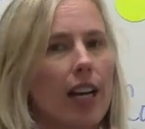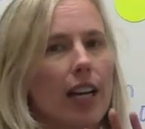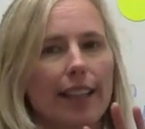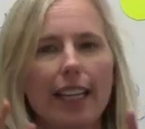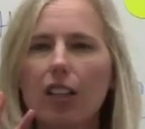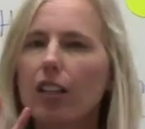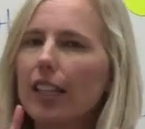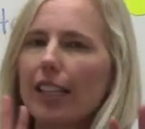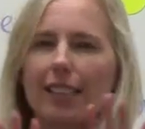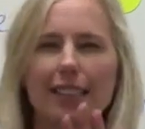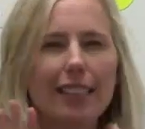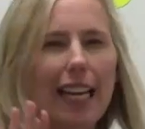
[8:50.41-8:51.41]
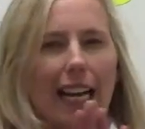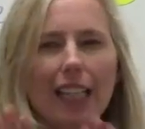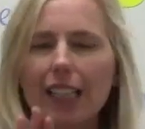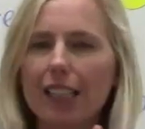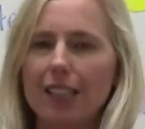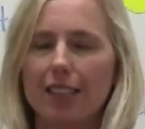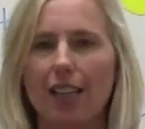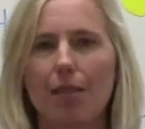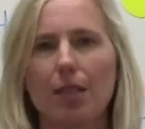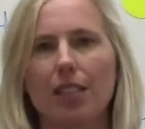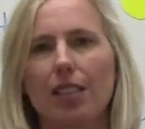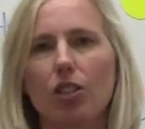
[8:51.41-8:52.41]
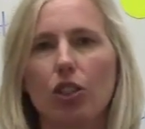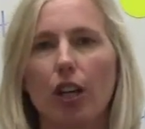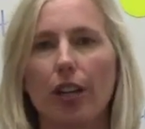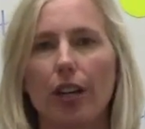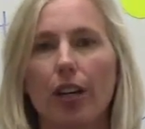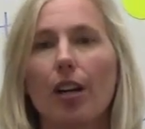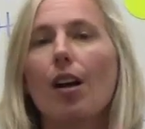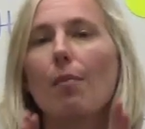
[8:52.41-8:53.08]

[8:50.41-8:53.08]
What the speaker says: They look exactly the same as each other,